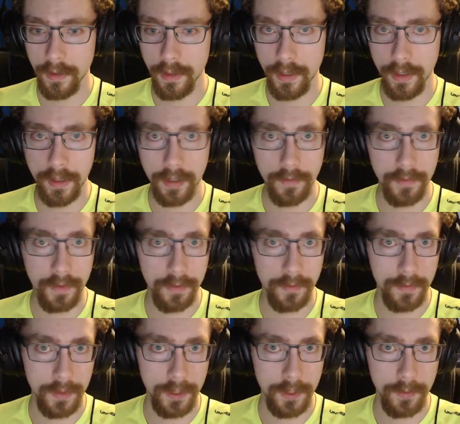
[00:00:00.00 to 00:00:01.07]
and have no
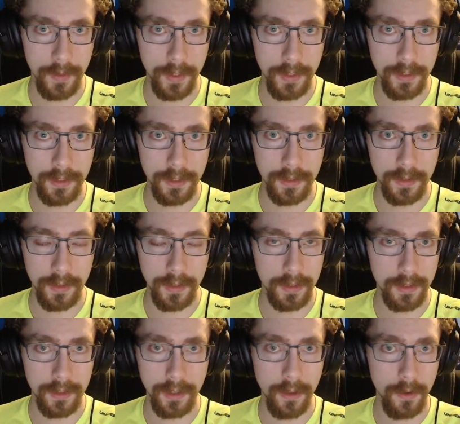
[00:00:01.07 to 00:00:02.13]
free speech, it's
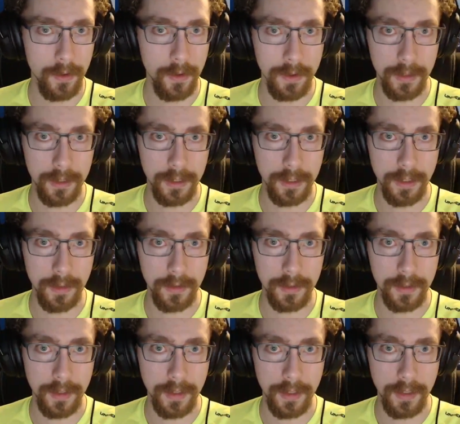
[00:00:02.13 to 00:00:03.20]
a total
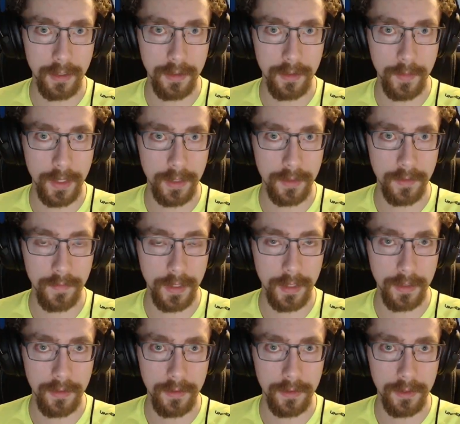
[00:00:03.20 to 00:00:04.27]
assault on American
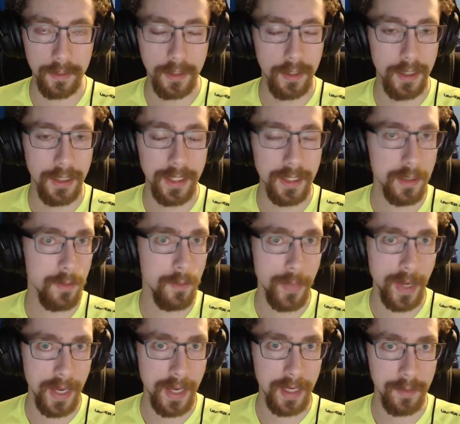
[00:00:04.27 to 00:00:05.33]
values,
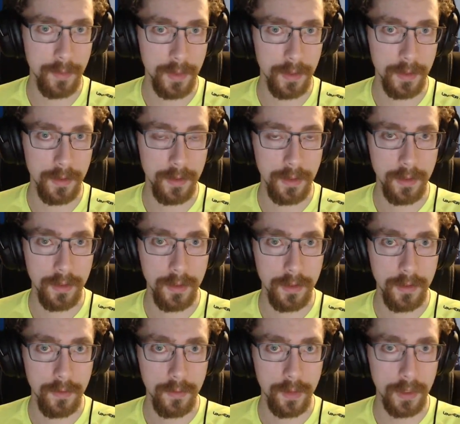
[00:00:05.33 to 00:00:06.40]
incompatible
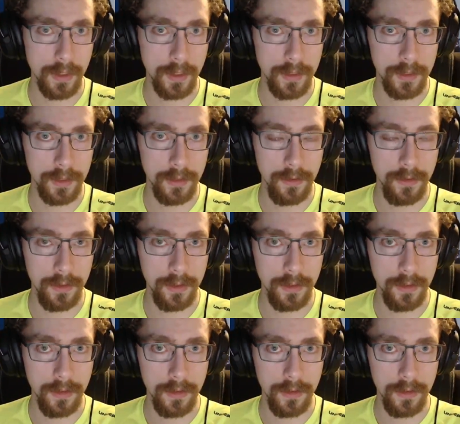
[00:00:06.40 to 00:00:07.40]
with the Constitution,